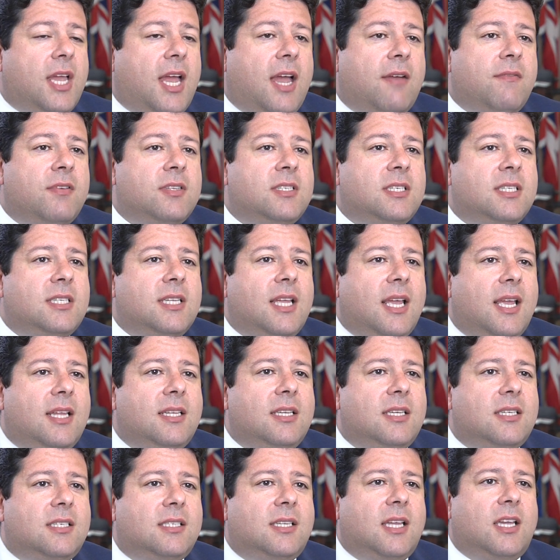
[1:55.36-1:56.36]
they haven't in
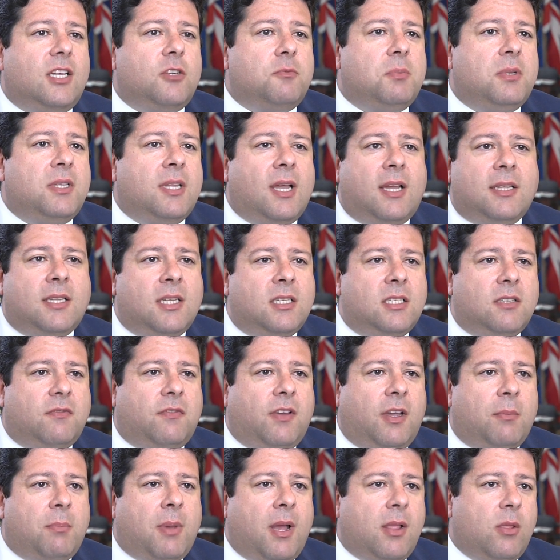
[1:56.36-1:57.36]
any stage been
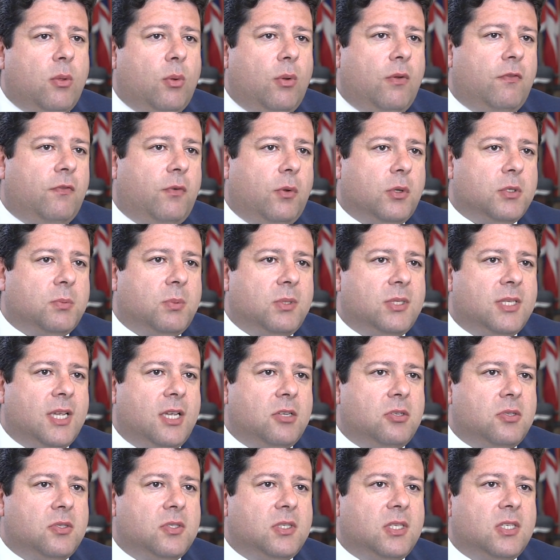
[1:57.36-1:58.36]
identified by law enforcement
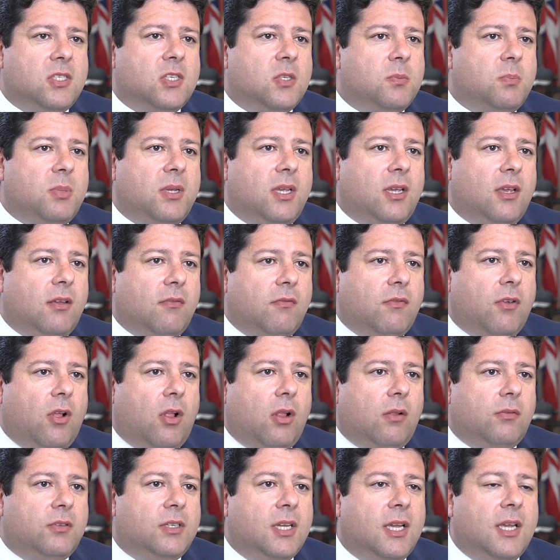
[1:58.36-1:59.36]
agencies as being
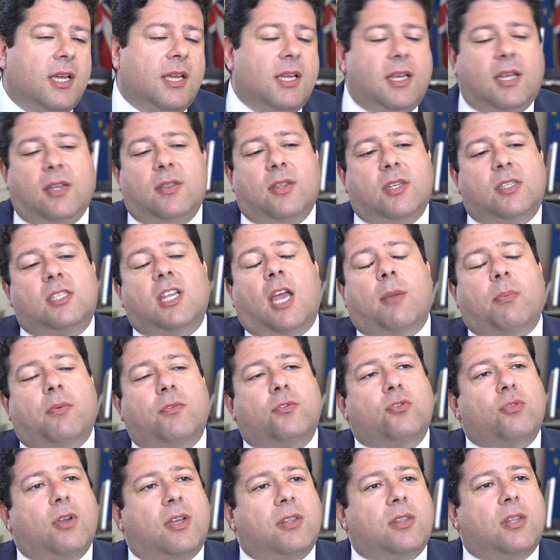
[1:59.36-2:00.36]
involved in the type of
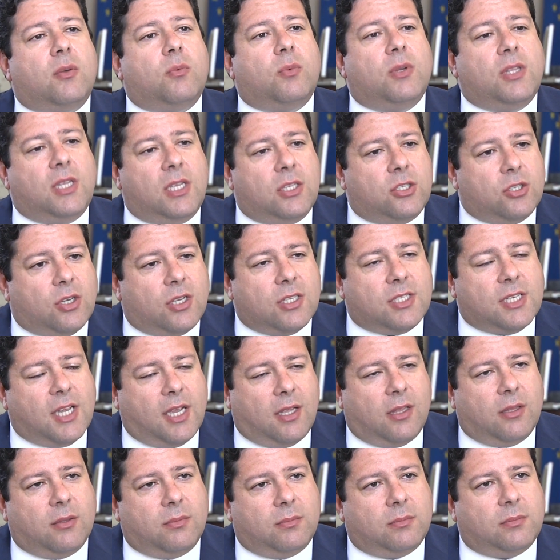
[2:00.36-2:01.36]
trade that we need to
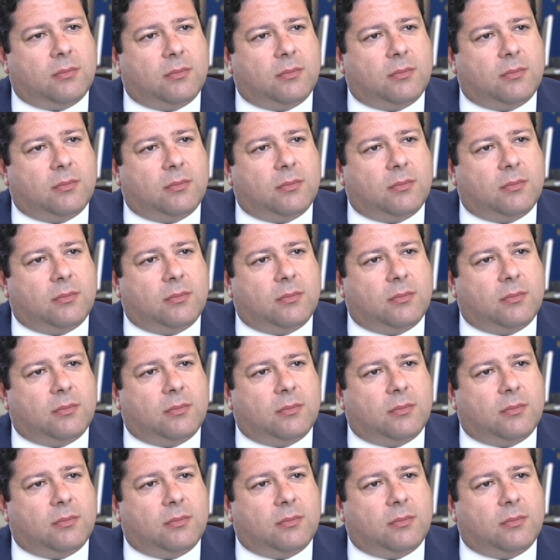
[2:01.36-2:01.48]
curtail.